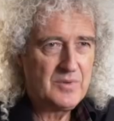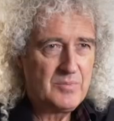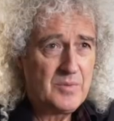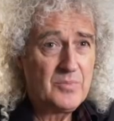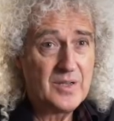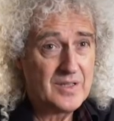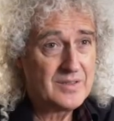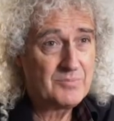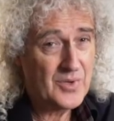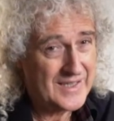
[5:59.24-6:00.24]
remember it
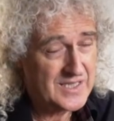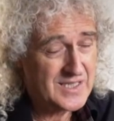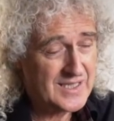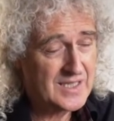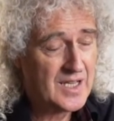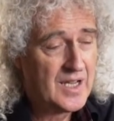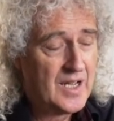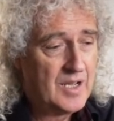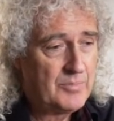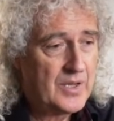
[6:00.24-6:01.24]
and practice it.
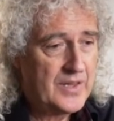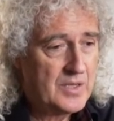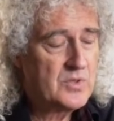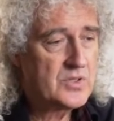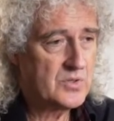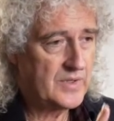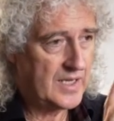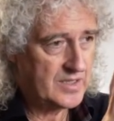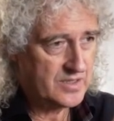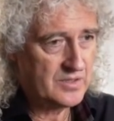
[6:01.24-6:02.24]
But they were taught
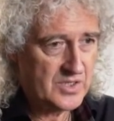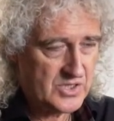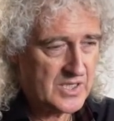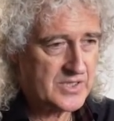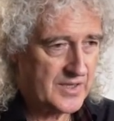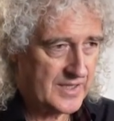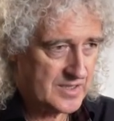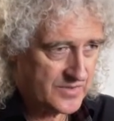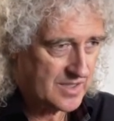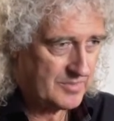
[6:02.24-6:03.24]
how to do the cha-cha things.
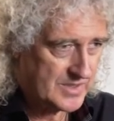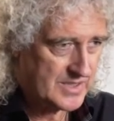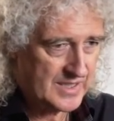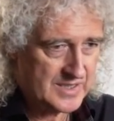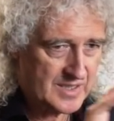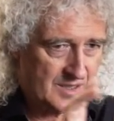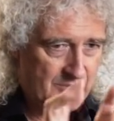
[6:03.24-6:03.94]
So take a picture here,